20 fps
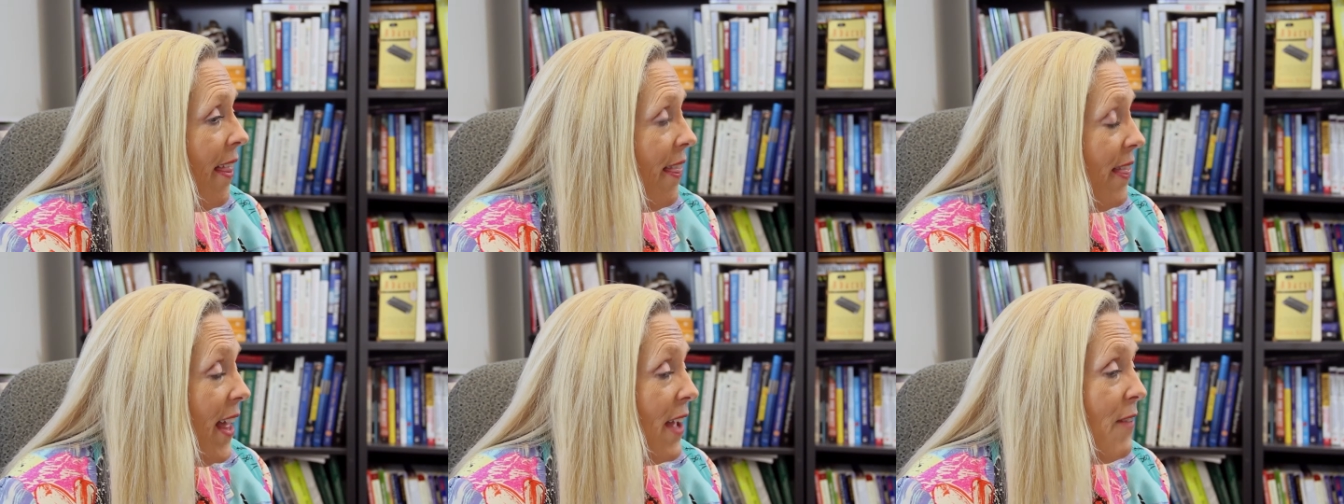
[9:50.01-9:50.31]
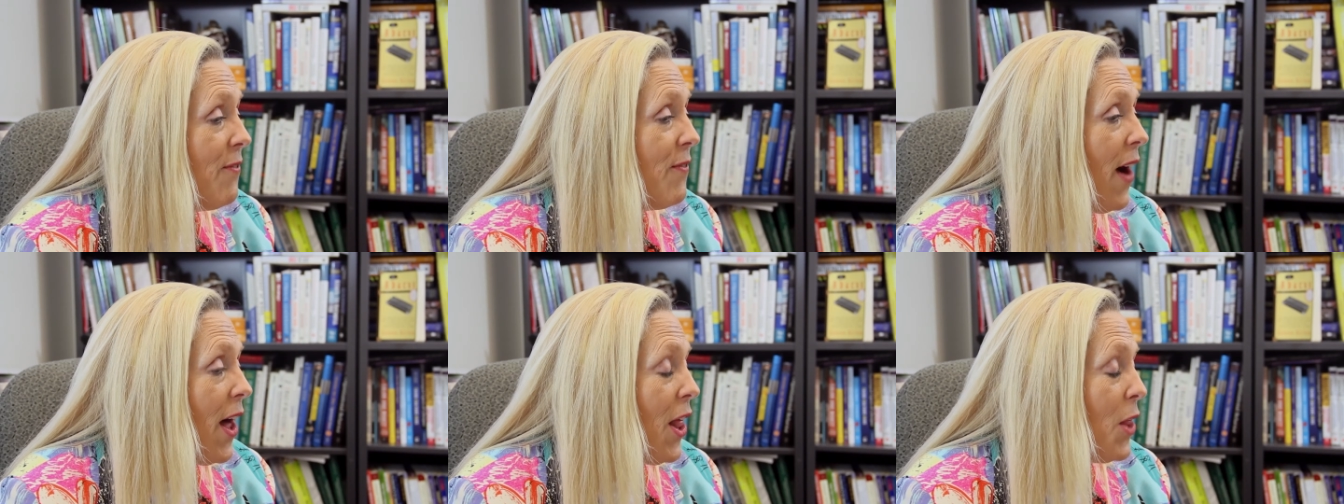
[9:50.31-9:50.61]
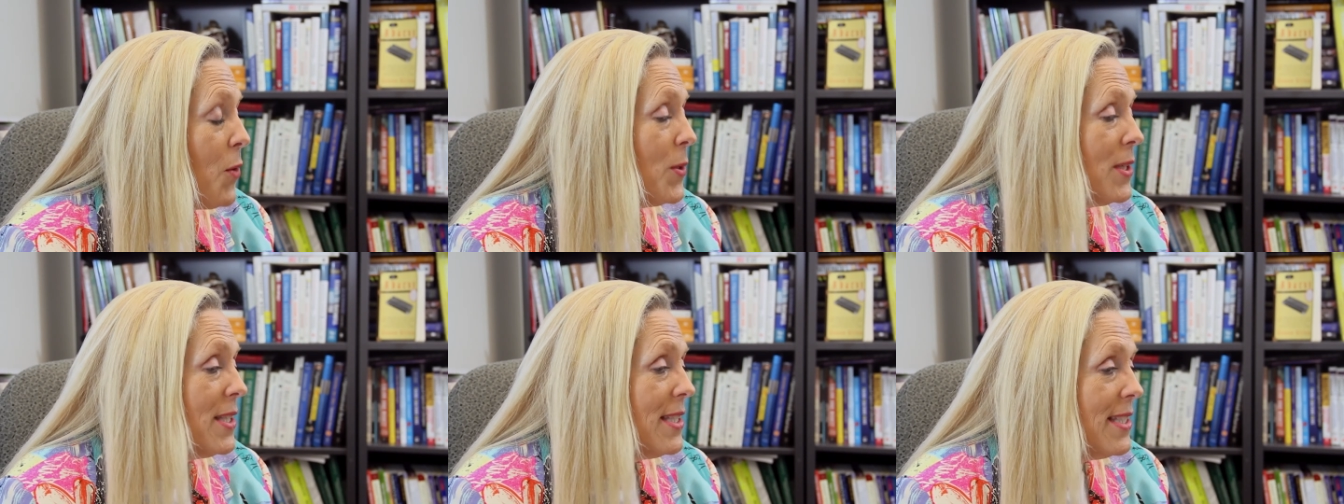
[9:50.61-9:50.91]
They
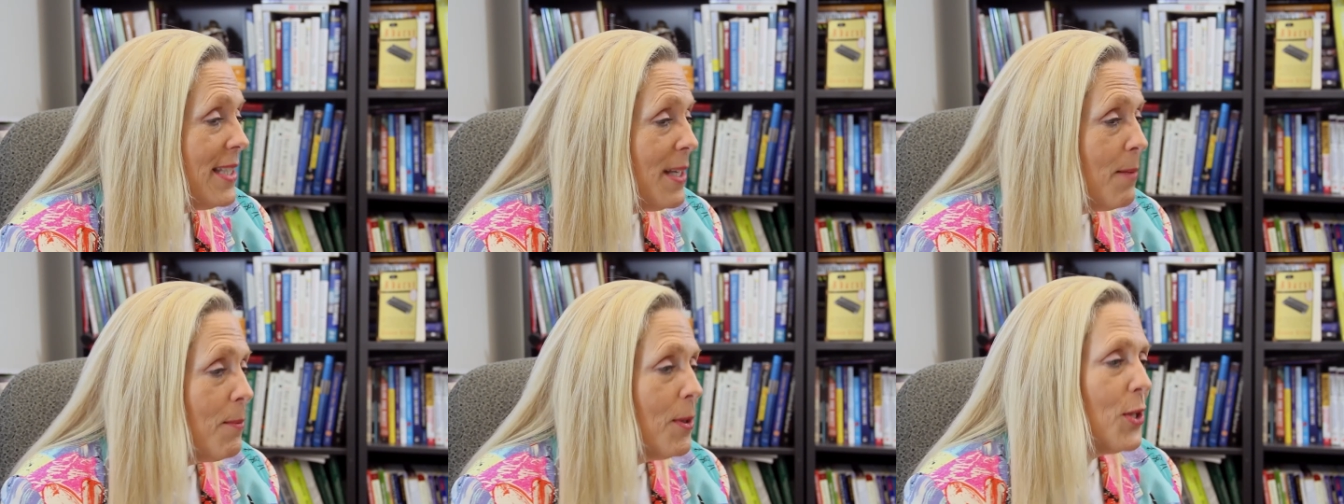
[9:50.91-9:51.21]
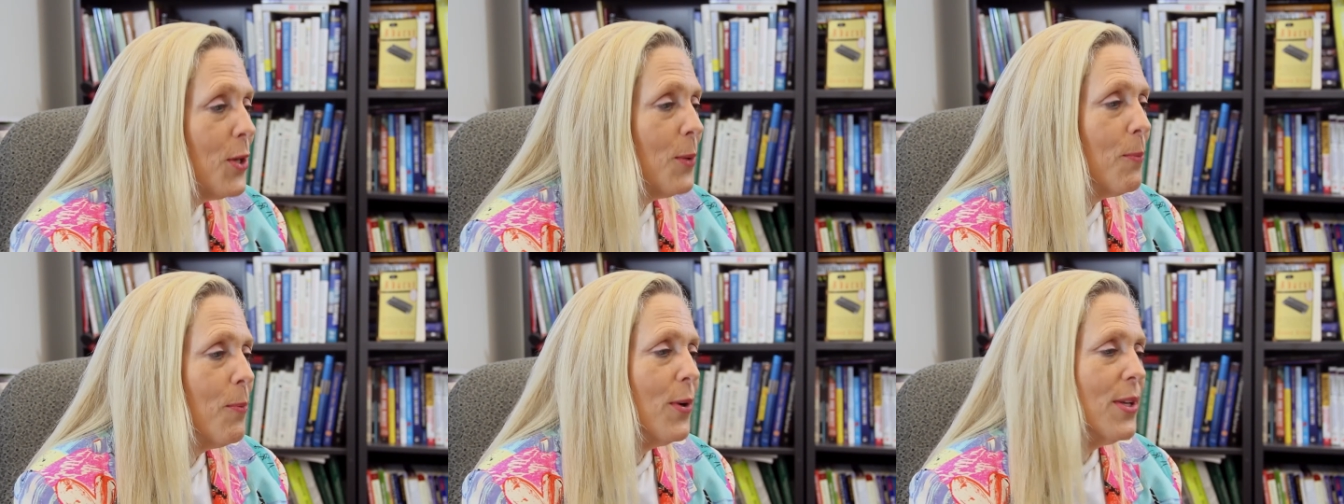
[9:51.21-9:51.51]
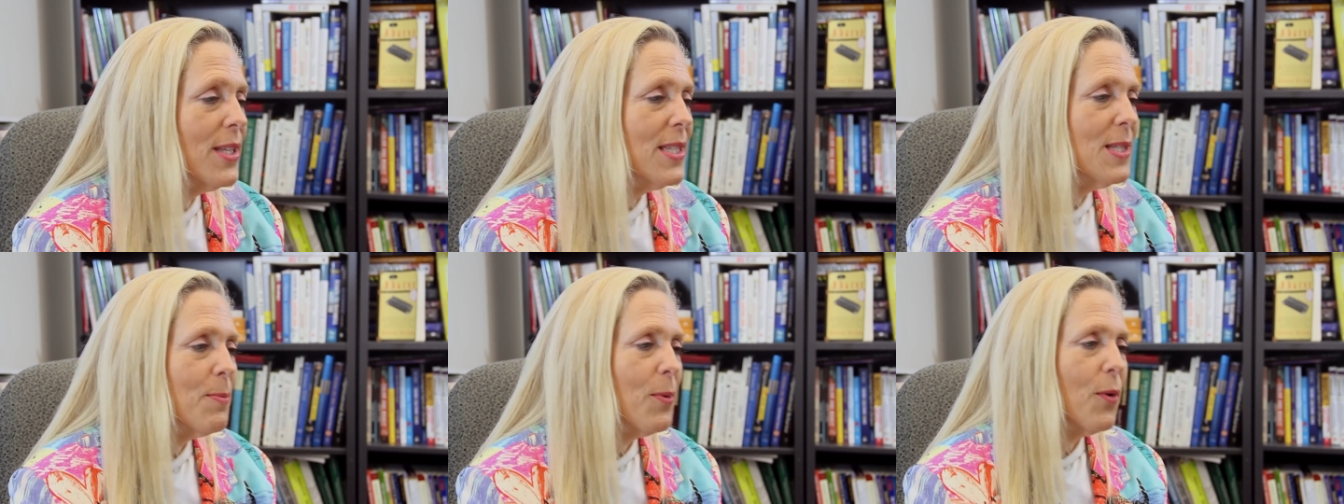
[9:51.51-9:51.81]
follow a similar
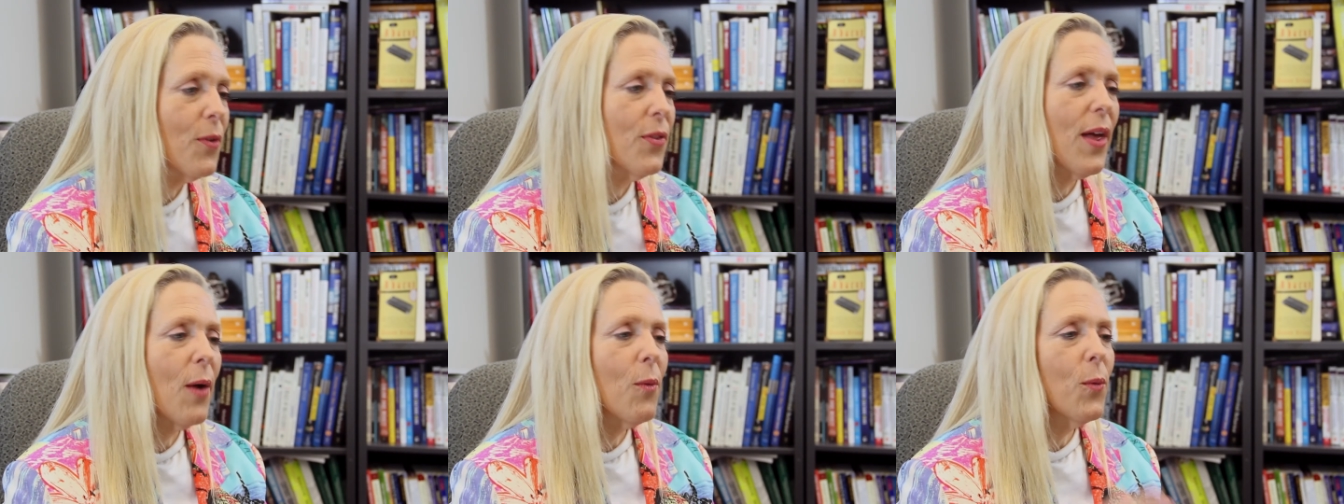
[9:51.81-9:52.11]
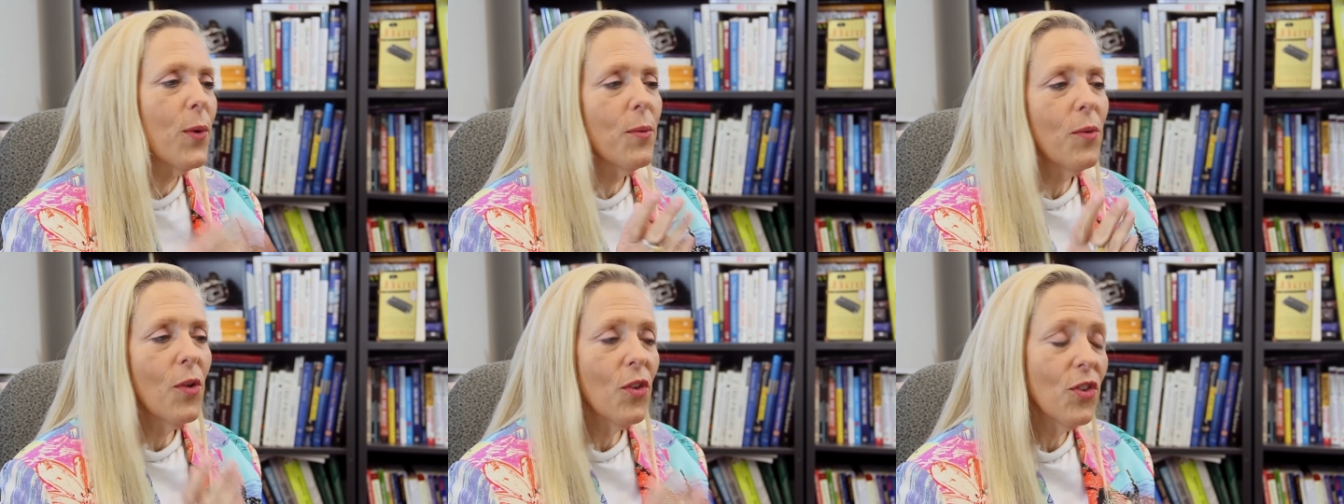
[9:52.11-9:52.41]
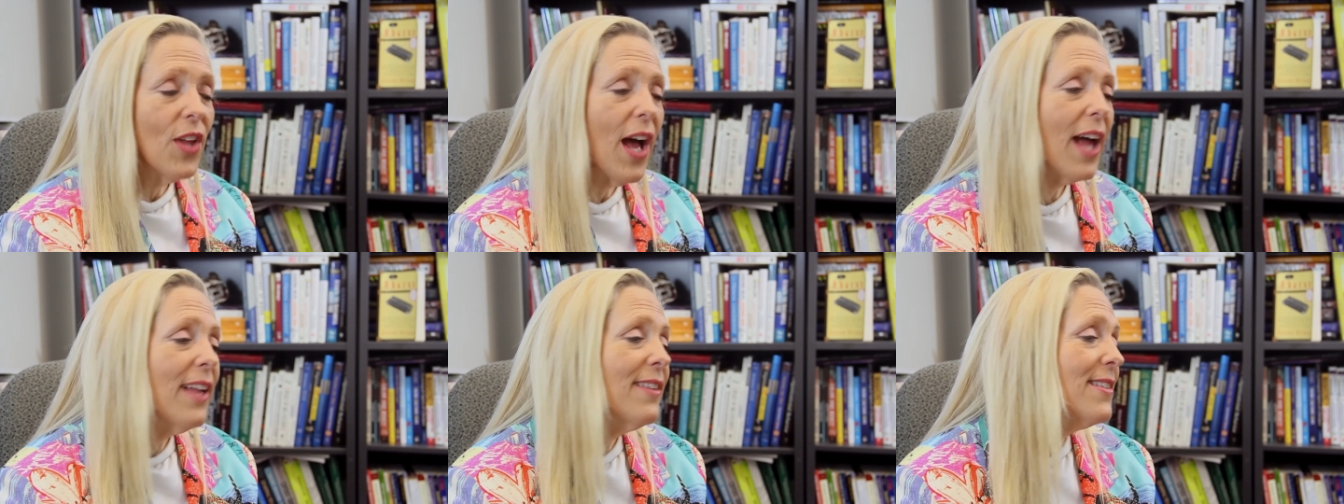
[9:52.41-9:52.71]
principle that we will
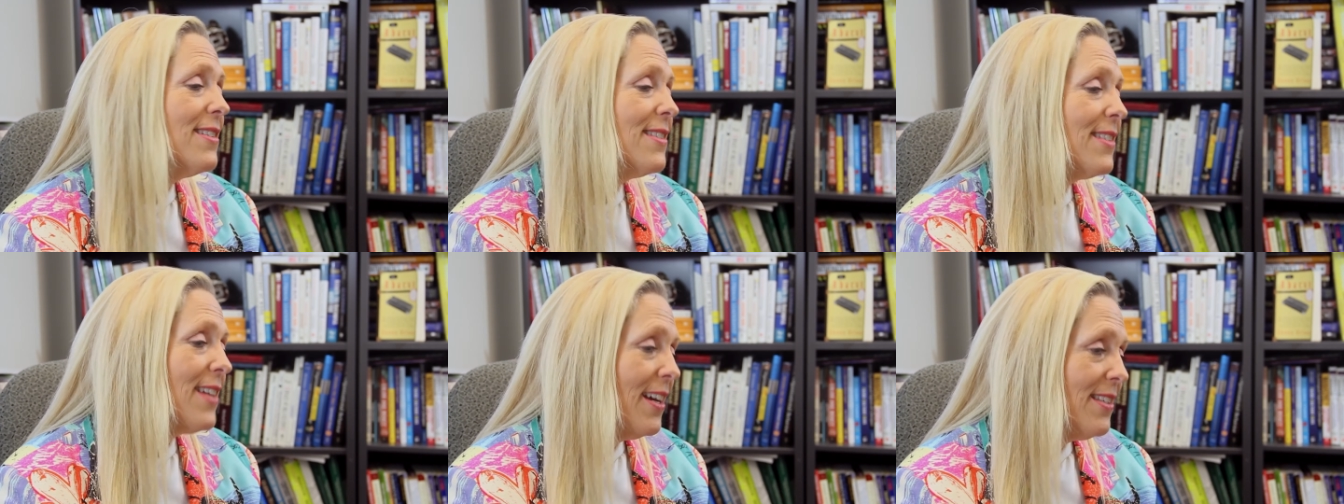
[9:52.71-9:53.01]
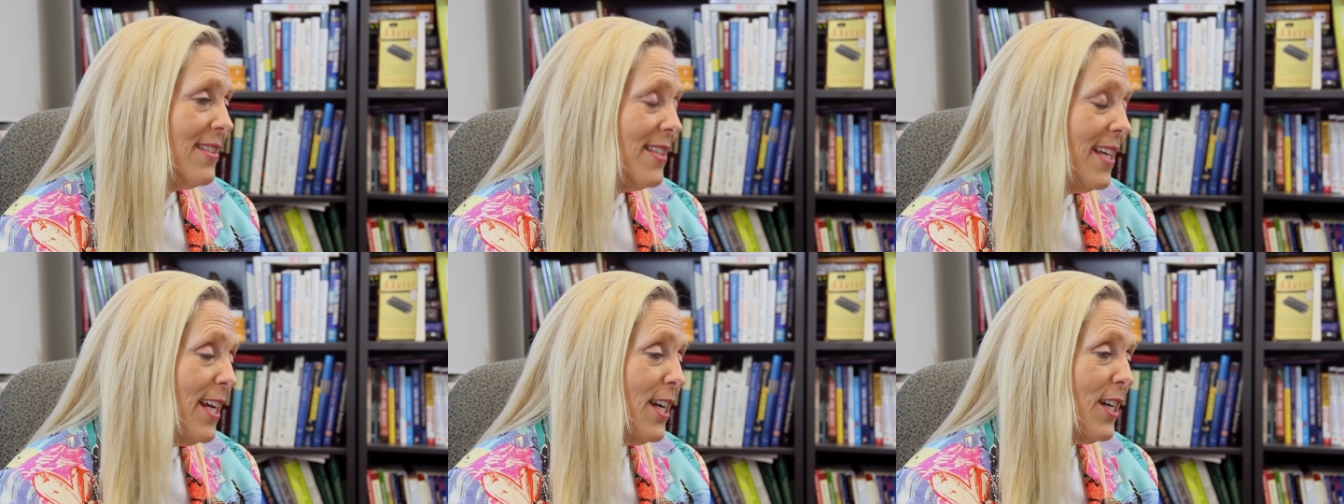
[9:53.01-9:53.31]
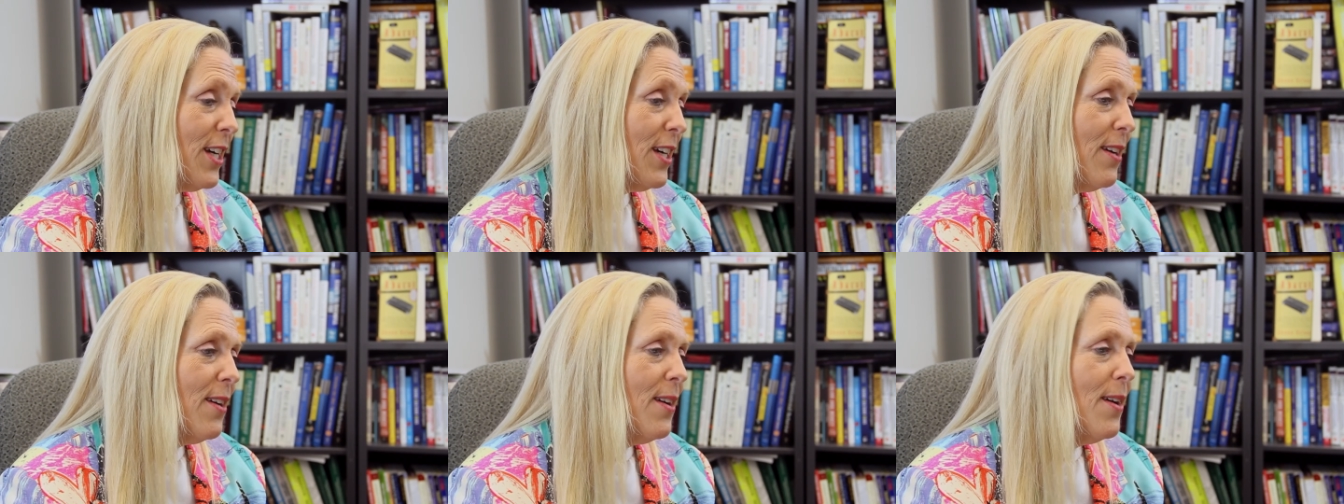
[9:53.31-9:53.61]
not discuss
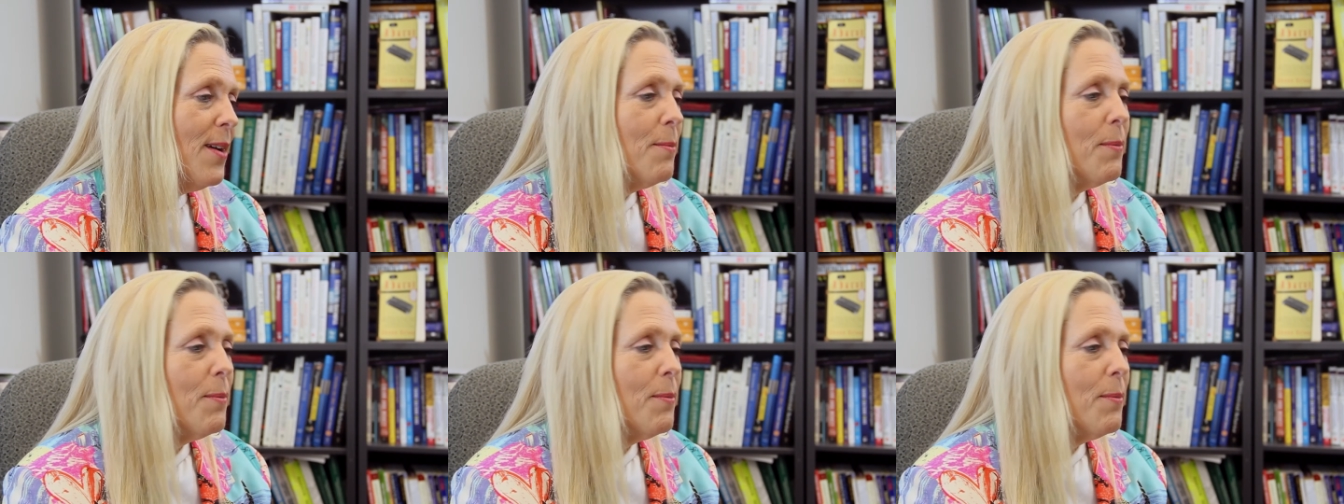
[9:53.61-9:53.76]
here,